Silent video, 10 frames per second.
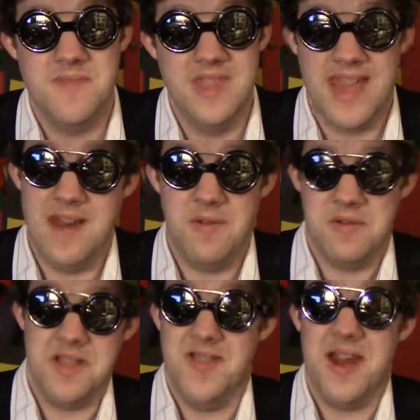It never
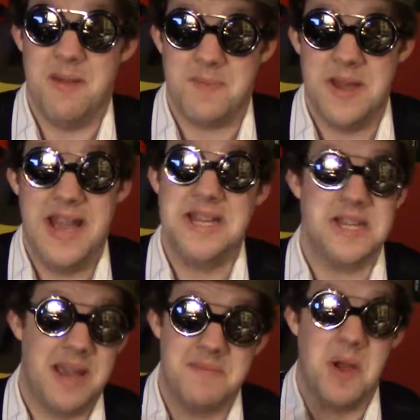really let up. It
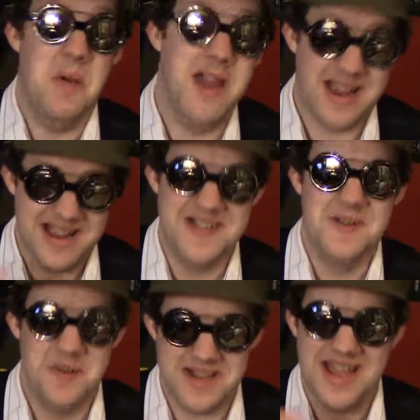just kept going
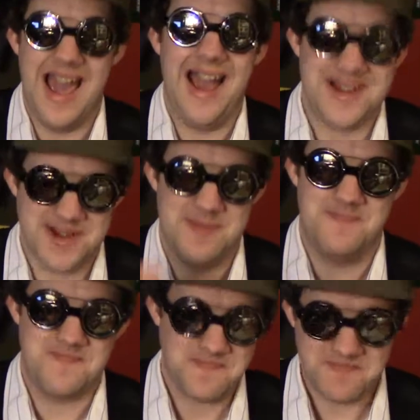with the action
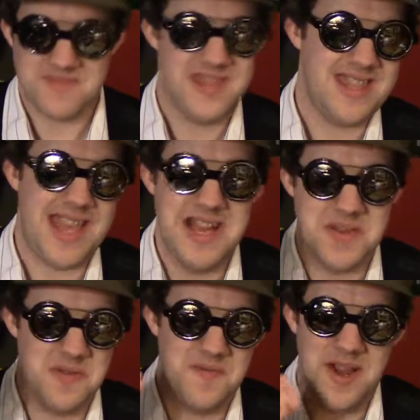
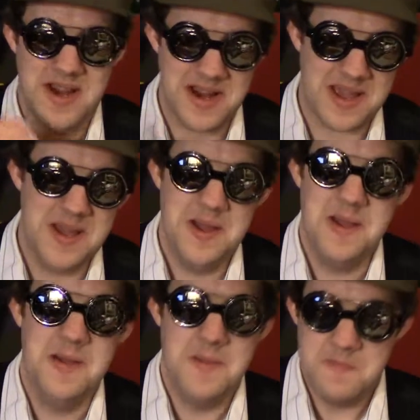until it finally
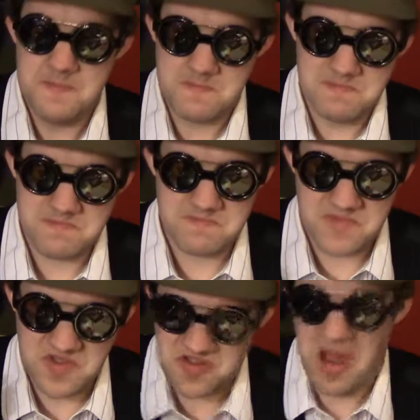
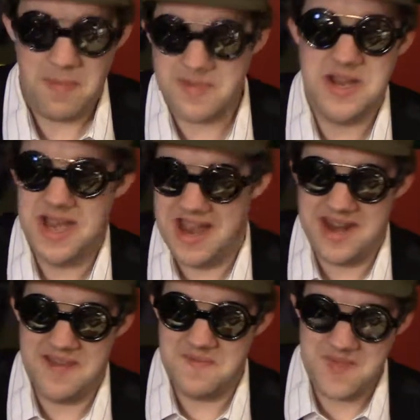stopped, and
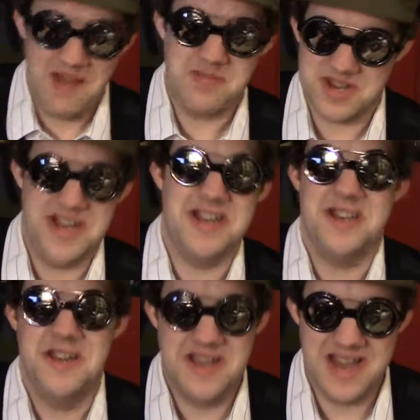that was it.
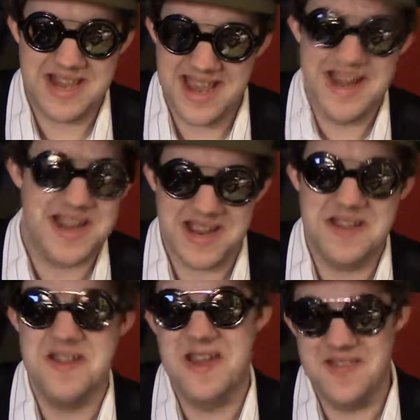Had the ending,
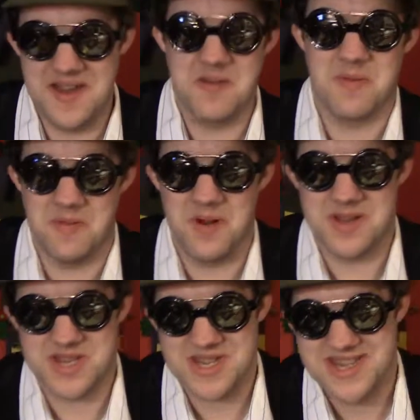there it
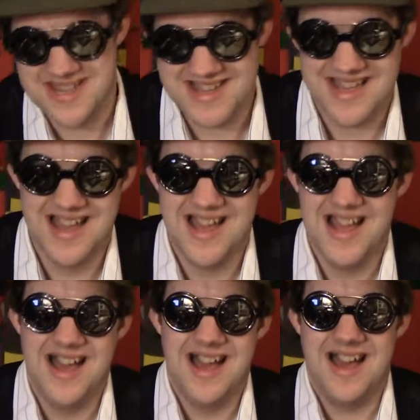was.
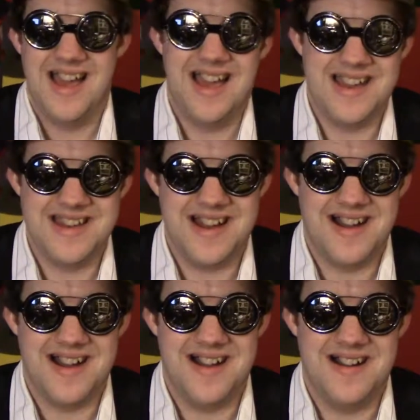And
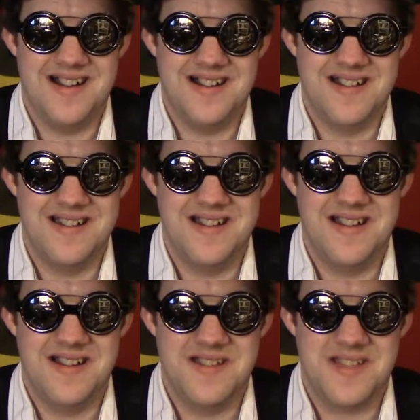
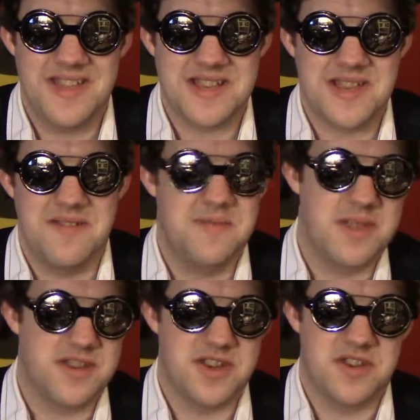they say that
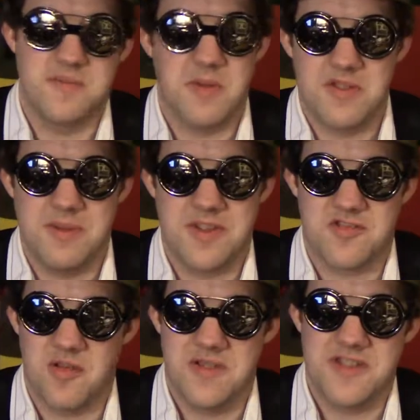this is supposed to be the
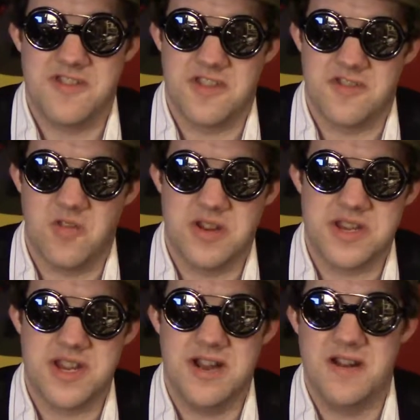
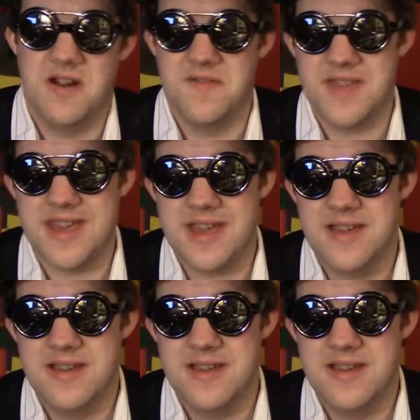shortest of the